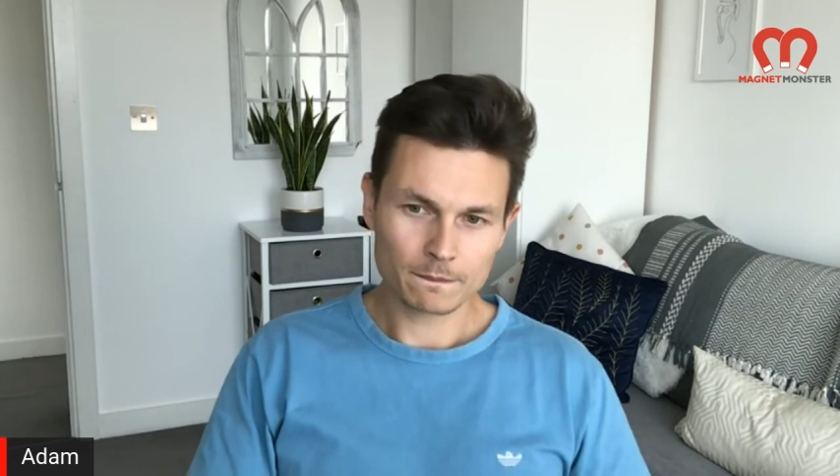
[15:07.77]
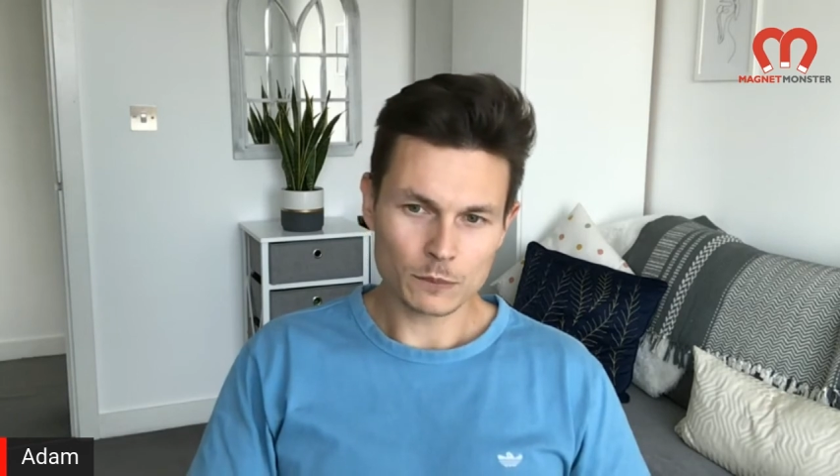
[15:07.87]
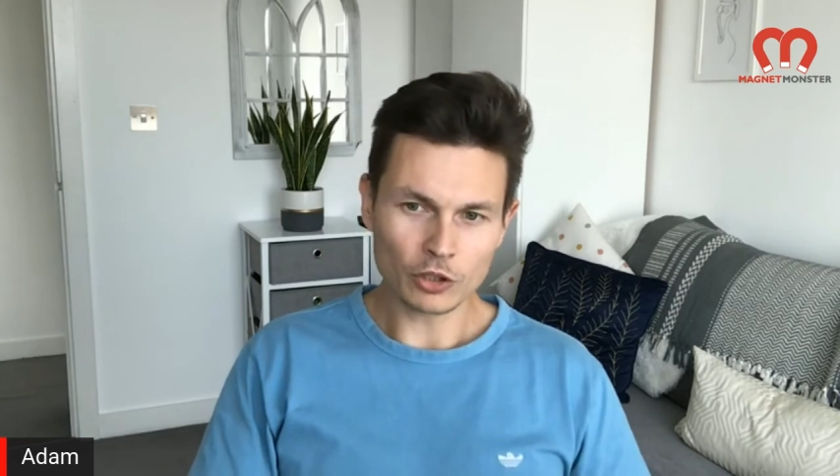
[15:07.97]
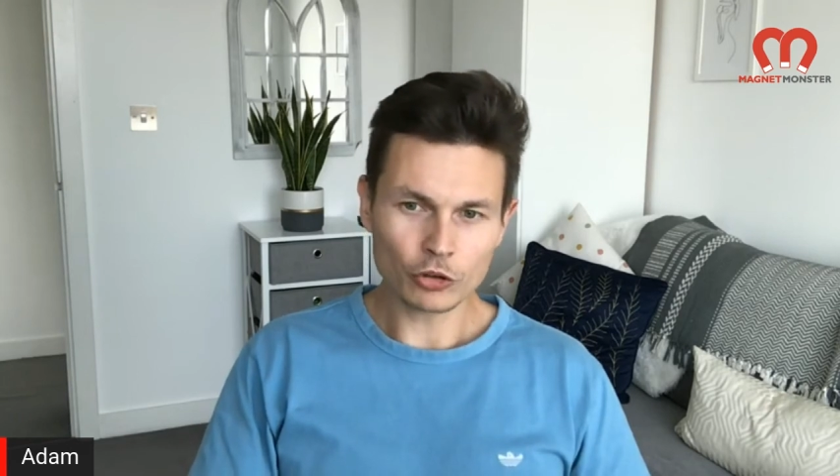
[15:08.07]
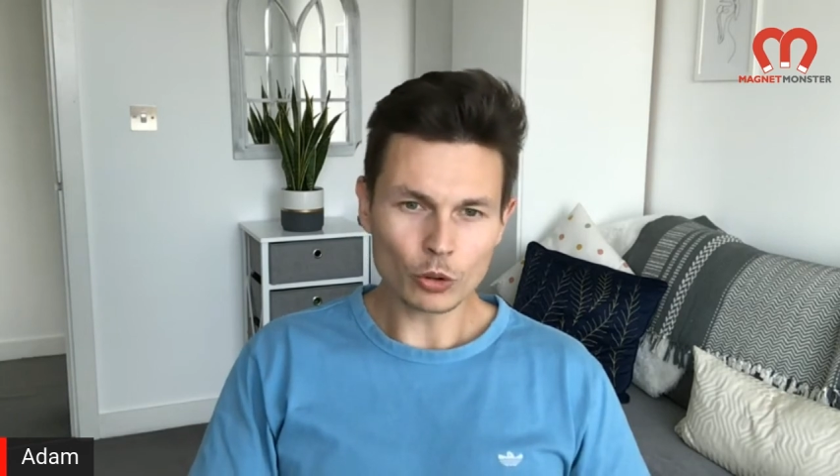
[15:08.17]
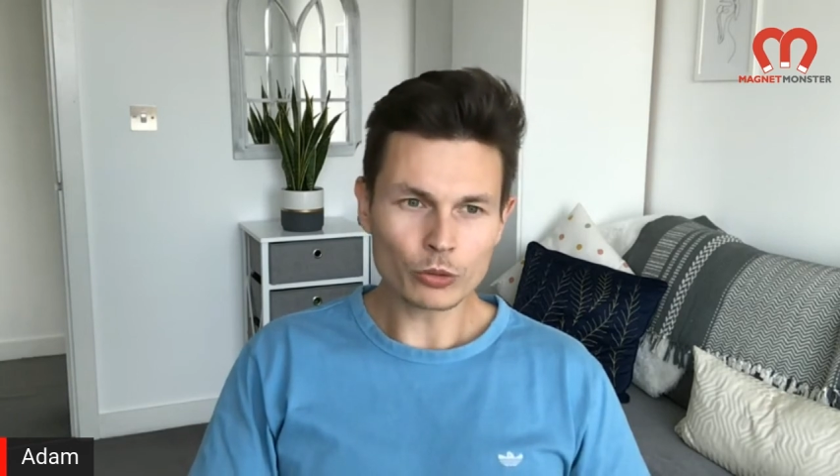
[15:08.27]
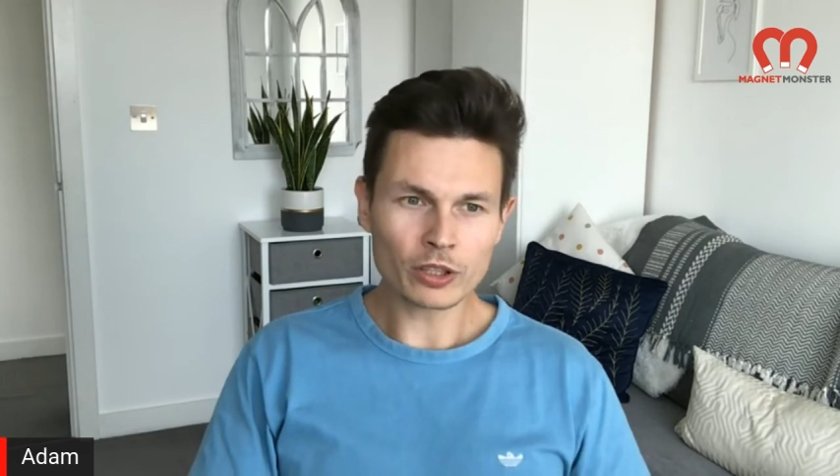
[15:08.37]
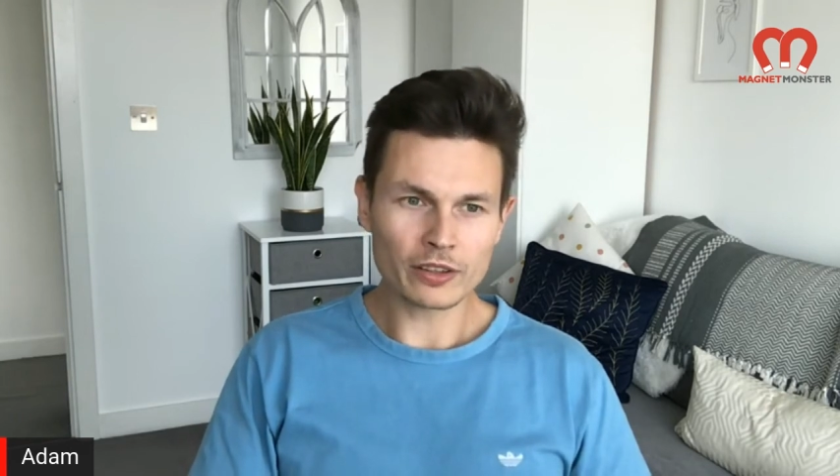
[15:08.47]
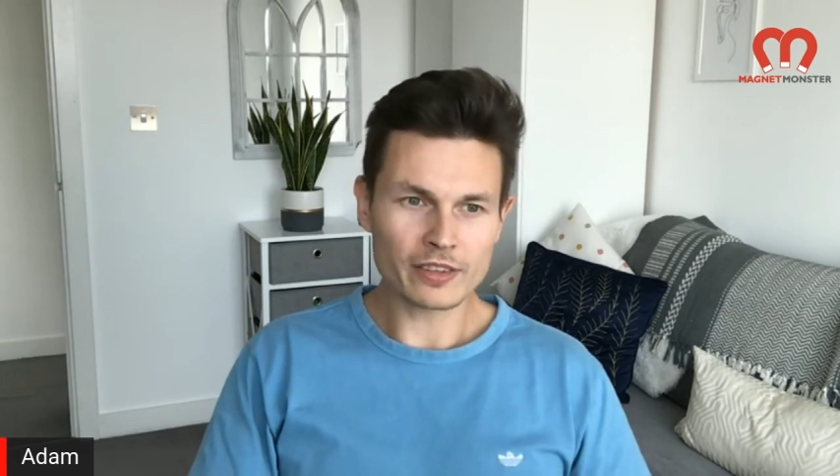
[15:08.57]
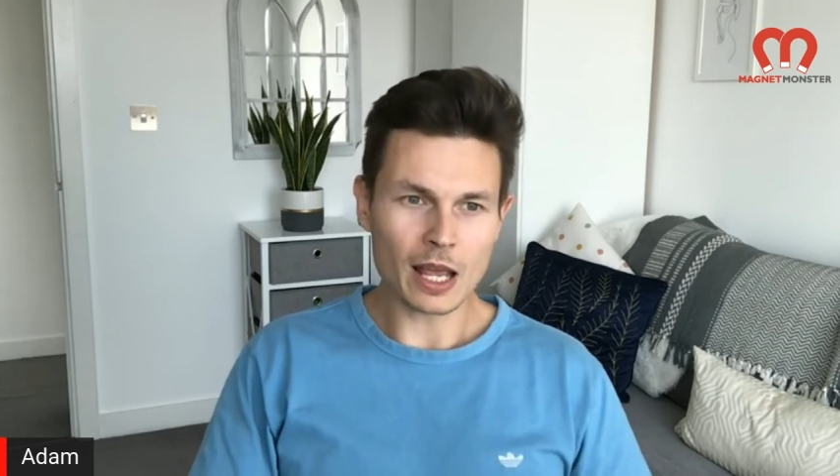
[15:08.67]
This shows
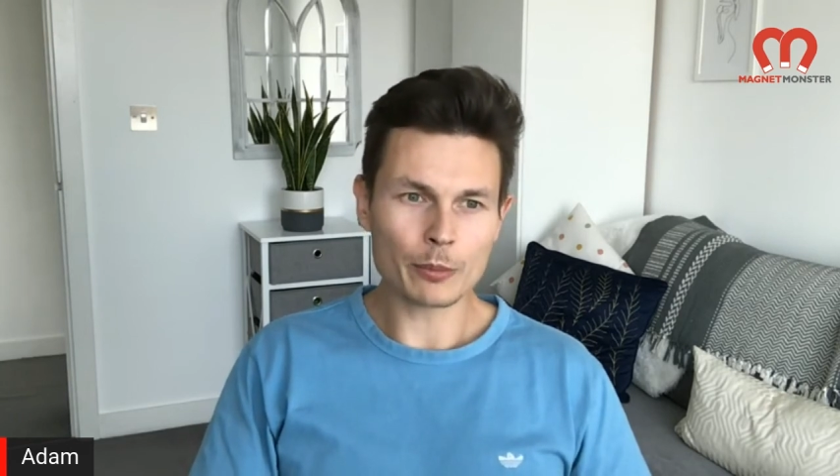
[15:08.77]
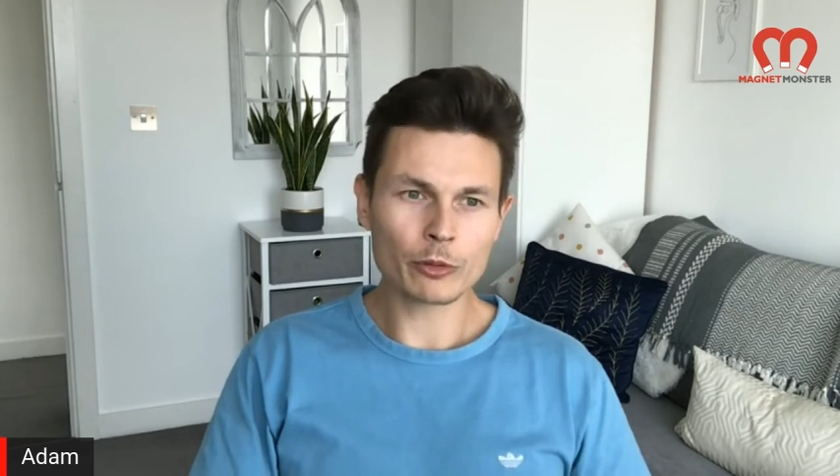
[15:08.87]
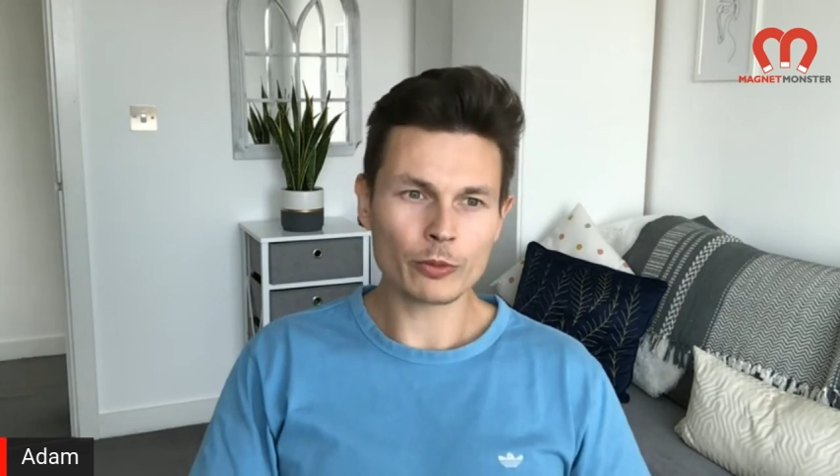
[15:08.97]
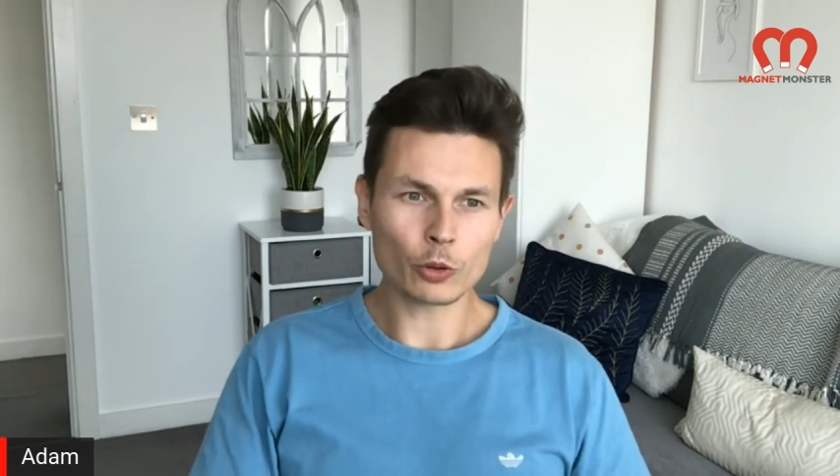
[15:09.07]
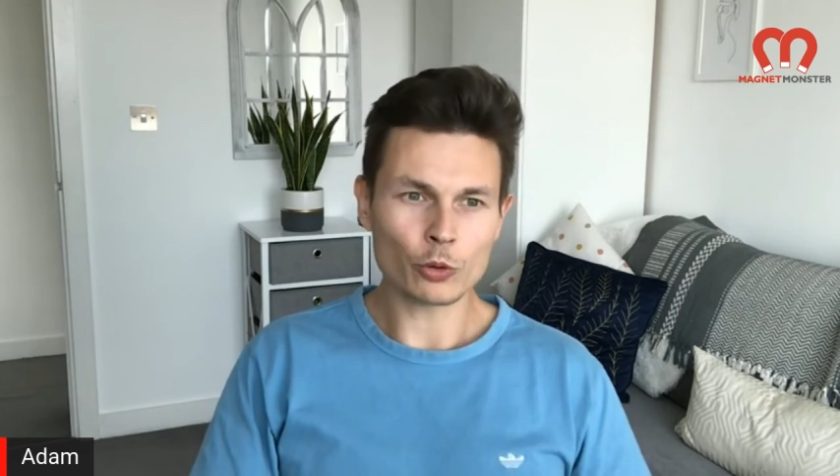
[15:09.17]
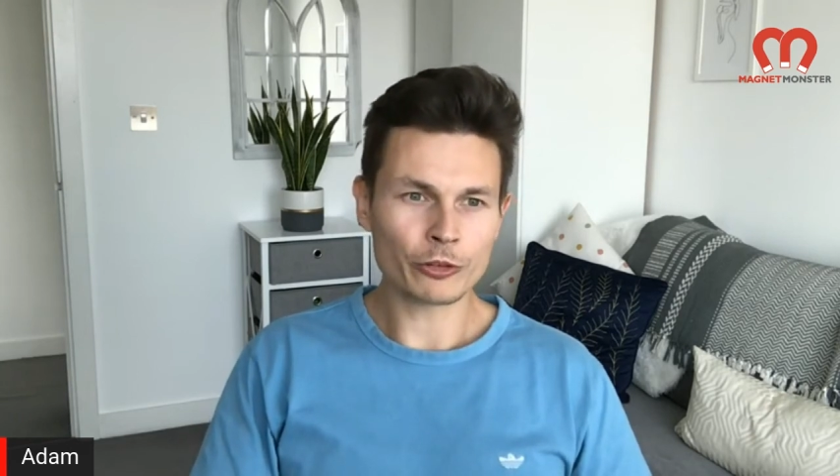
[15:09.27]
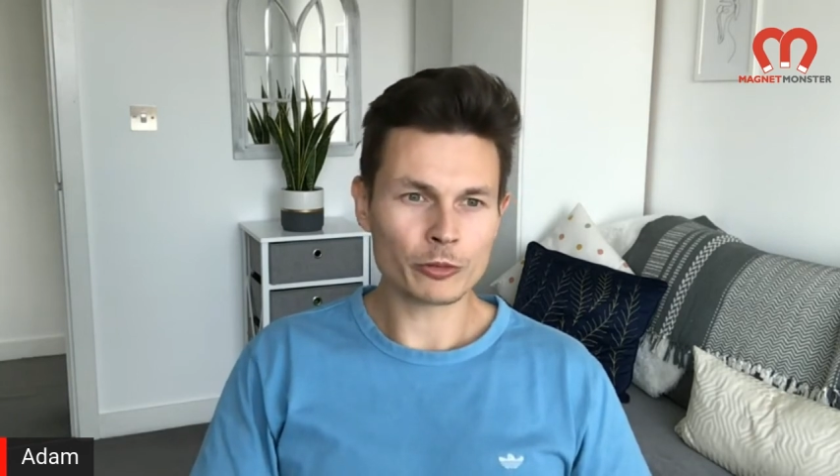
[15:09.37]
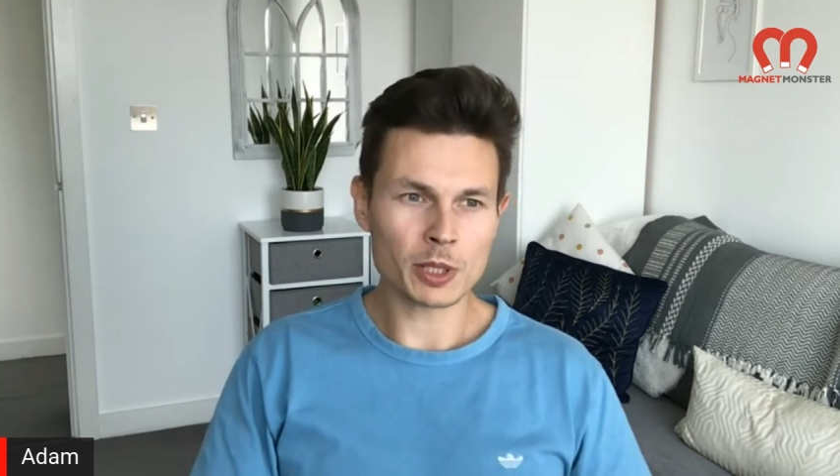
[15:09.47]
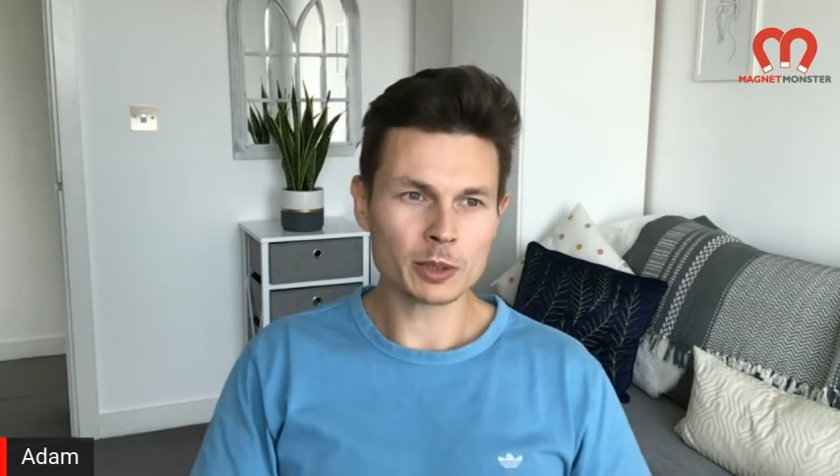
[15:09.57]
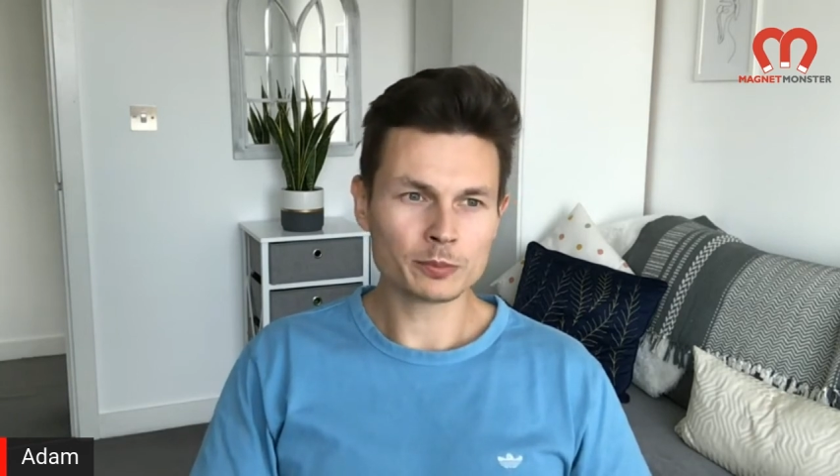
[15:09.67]
contempt for the
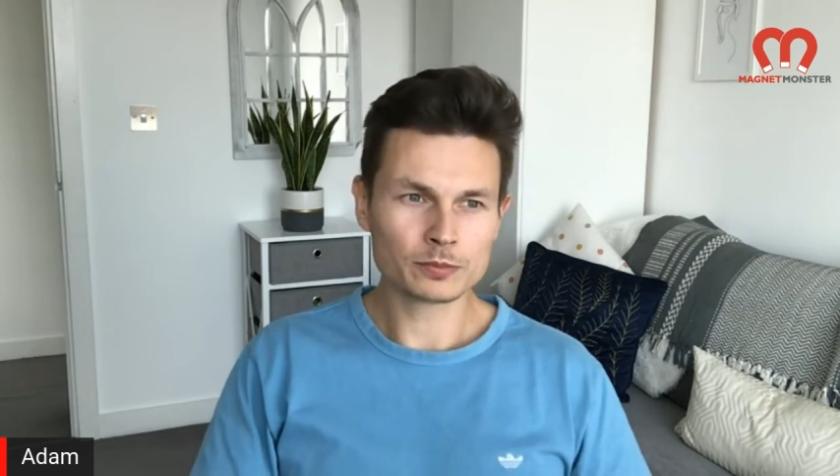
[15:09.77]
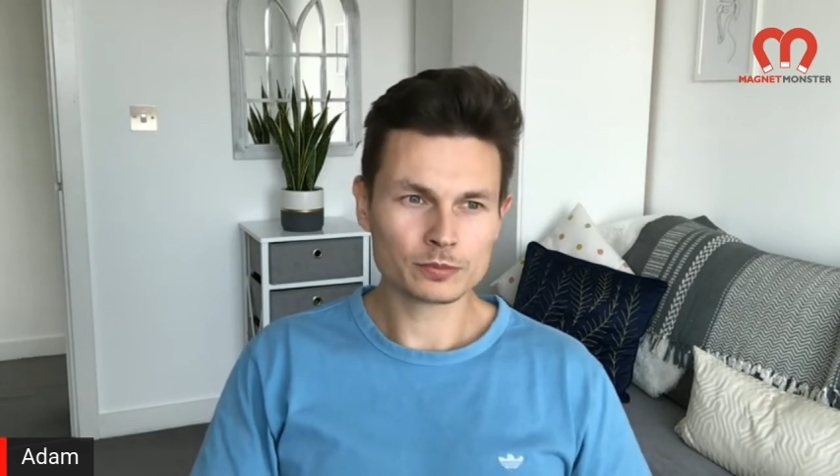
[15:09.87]
customer.